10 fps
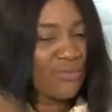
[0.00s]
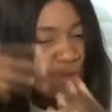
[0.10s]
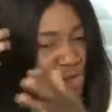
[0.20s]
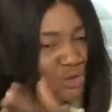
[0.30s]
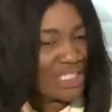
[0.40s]

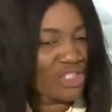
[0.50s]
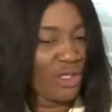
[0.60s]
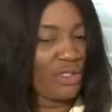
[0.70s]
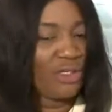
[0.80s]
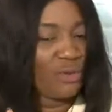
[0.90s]

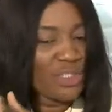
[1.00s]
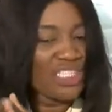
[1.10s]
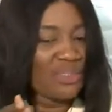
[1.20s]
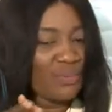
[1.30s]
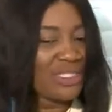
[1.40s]
filtration,
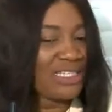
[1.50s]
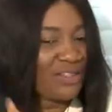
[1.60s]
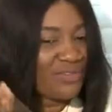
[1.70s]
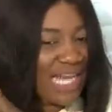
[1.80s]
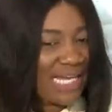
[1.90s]
which is the process
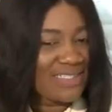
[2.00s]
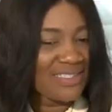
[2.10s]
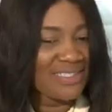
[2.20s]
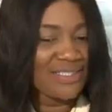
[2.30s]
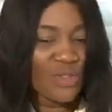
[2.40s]
of
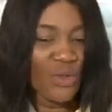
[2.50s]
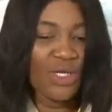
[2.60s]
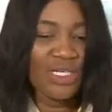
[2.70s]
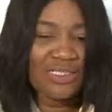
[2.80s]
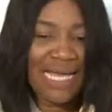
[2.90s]
dialysis. So
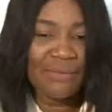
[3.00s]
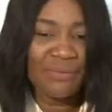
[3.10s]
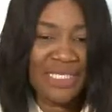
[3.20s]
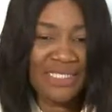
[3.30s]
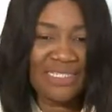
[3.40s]
that
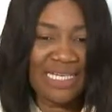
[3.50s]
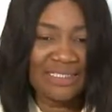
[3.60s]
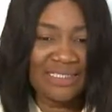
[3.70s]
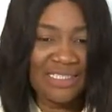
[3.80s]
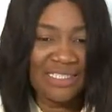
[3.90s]
means
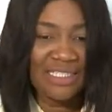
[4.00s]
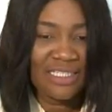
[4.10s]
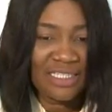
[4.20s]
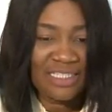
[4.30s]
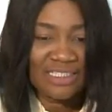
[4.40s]
that
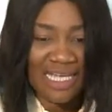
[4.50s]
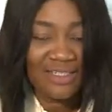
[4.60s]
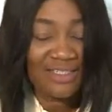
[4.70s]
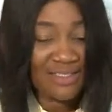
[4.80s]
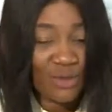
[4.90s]
there
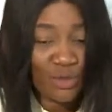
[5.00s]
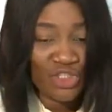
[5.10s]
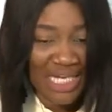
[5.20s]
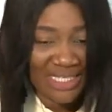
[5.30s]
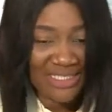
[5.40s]
is
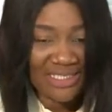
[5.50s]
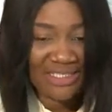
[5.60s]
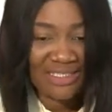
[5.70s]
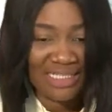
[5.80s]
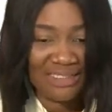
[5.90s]
good
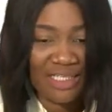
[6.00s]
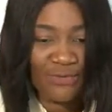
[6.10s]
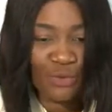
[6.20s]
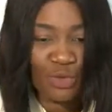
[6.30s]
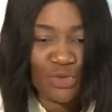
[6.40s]
chances that
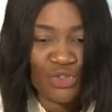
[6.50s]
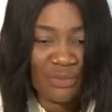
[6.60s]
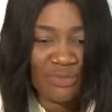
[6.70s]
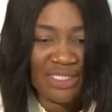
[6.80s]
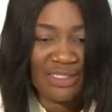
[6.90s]
if we do
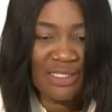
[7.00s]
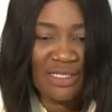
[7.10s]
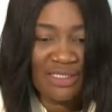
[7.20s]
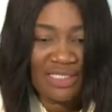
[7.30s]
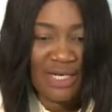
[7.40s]
something,
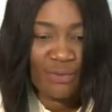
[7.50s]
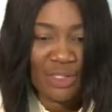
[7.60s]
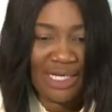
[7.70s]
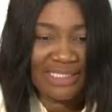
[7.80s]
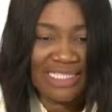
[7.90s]
then we
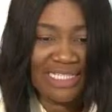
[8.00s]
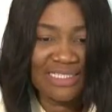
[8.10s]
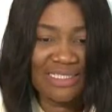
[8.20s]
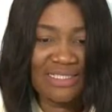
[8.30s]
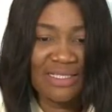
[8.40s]
can
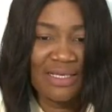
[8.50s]
get it